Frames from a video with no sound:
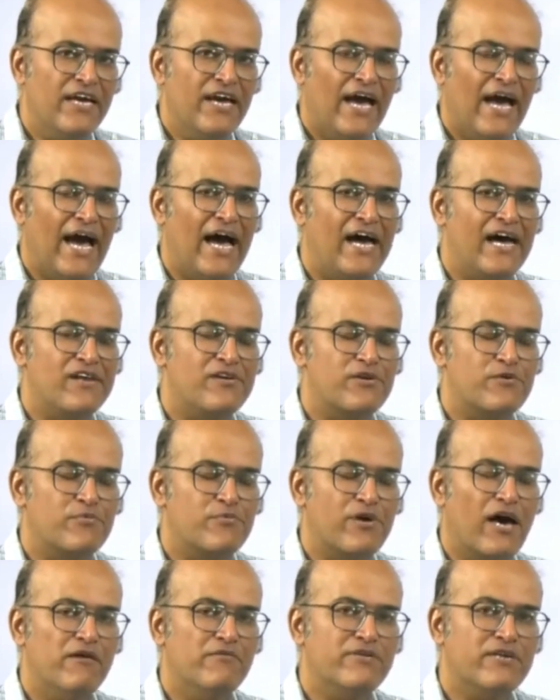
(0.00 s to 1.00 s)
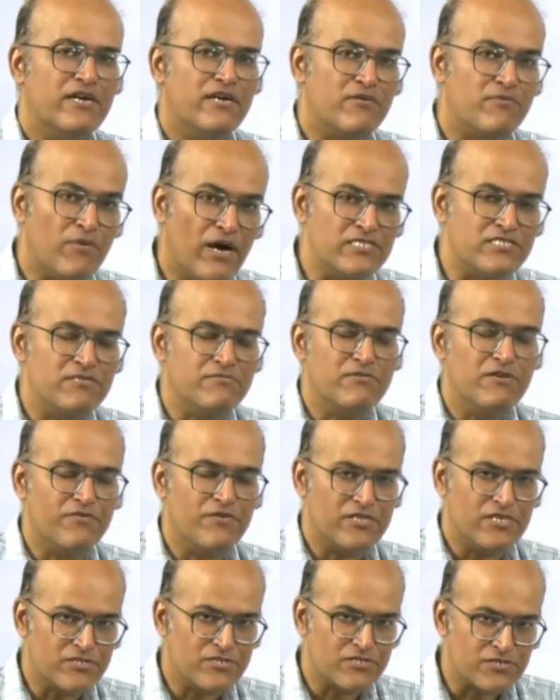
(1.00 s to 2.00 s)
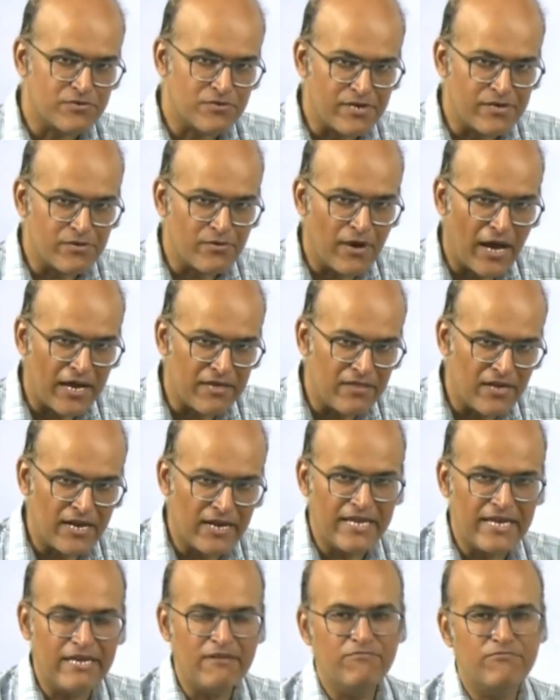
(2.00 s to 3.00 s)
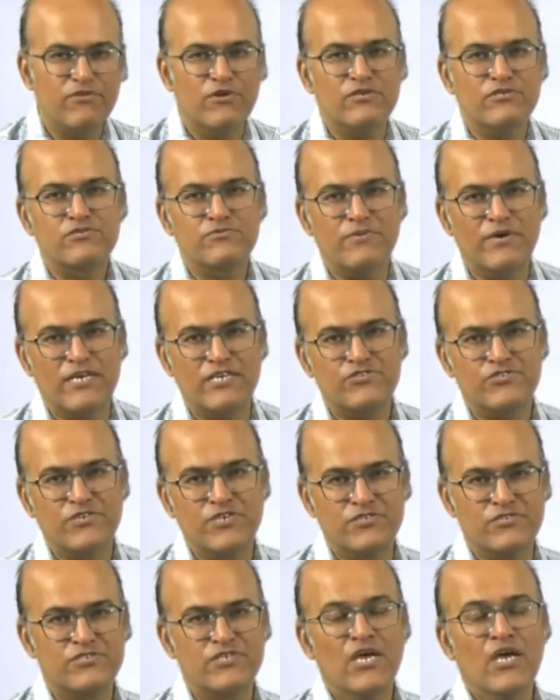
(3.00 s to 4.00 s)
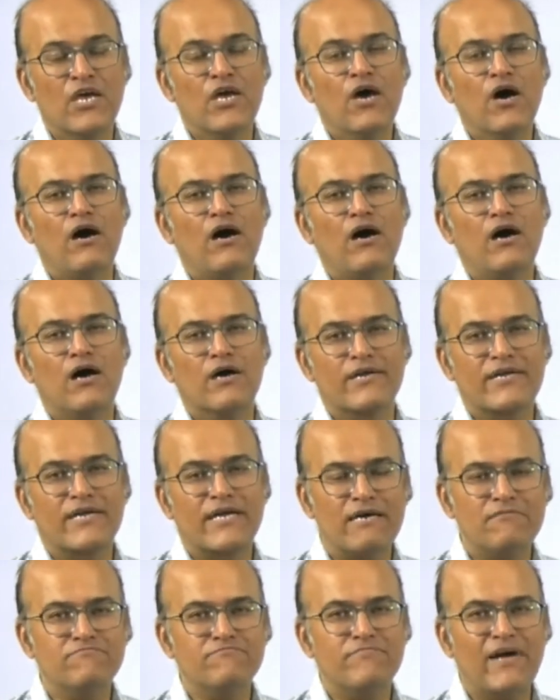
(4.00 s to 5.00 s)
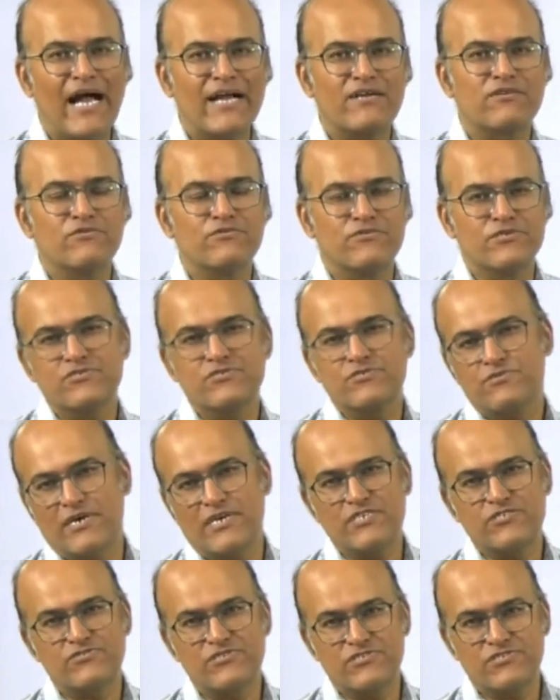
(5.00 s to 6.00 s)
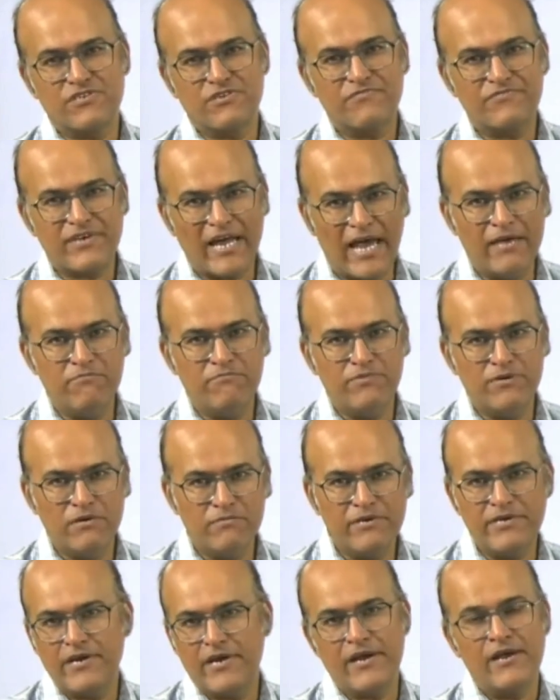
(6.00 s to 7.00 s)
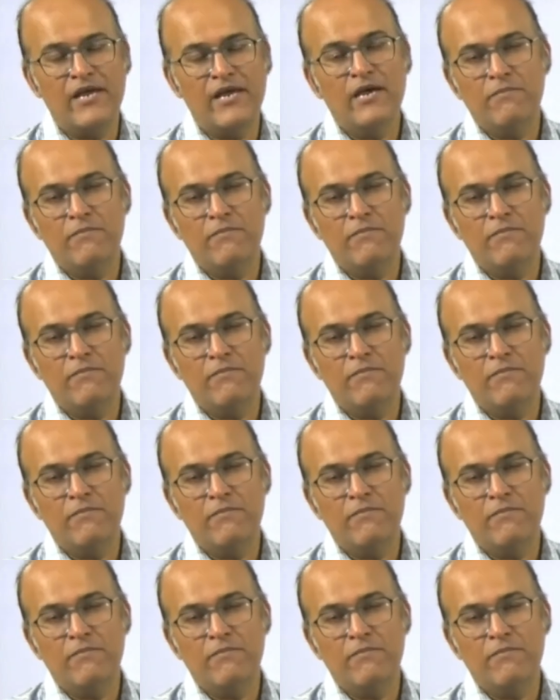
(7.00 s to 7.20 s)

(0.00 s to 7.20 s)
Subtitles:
and it would have been advisable for the student to either leave those questions or come back to those questions if time permitted,